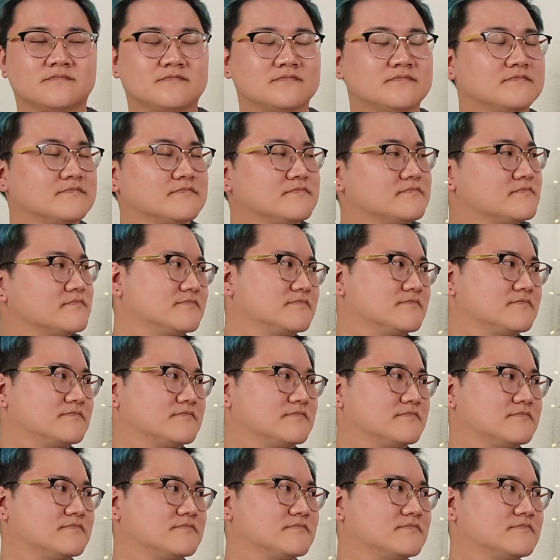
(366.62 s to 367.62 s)

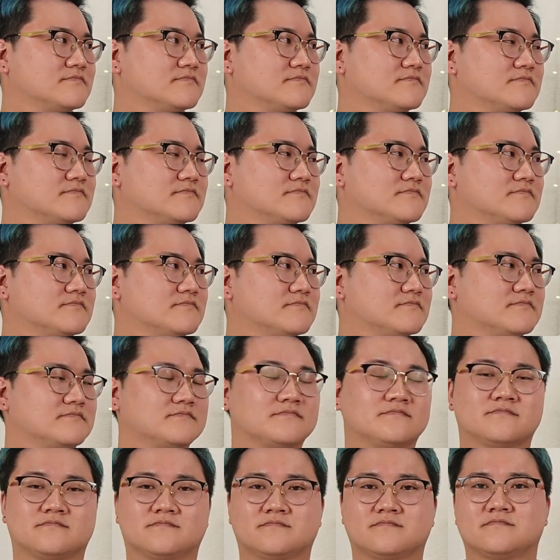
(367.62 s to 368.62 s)

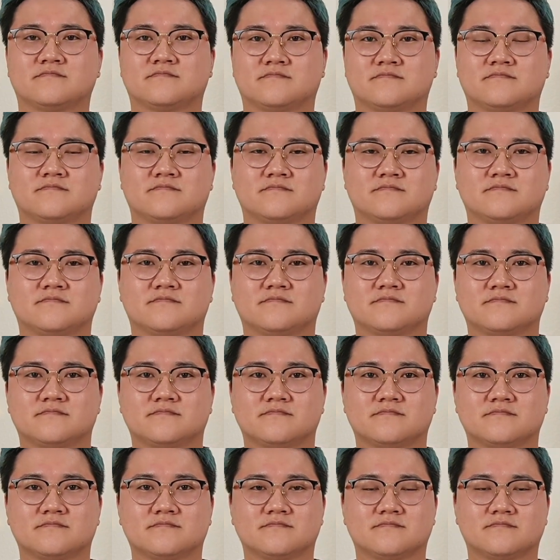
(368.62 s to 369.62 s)

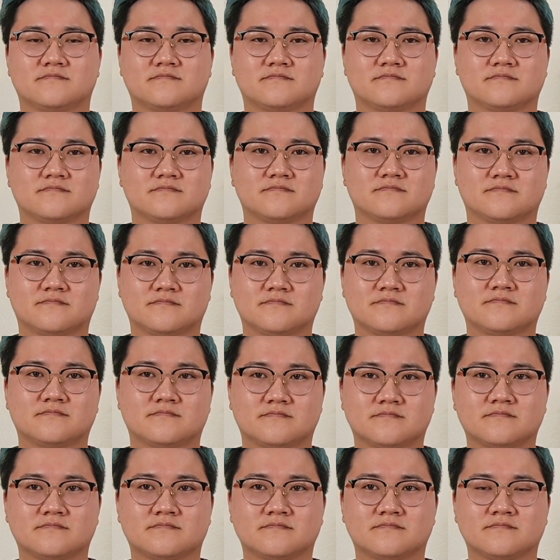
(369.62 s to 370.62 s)

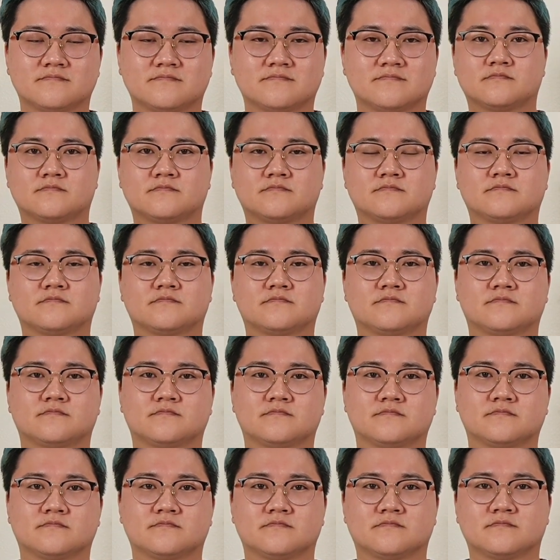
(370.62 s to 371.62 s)

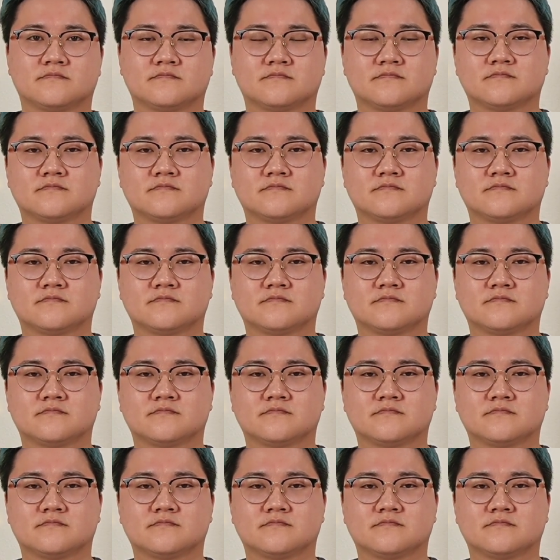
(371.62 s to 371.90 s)
This person isn't speaking.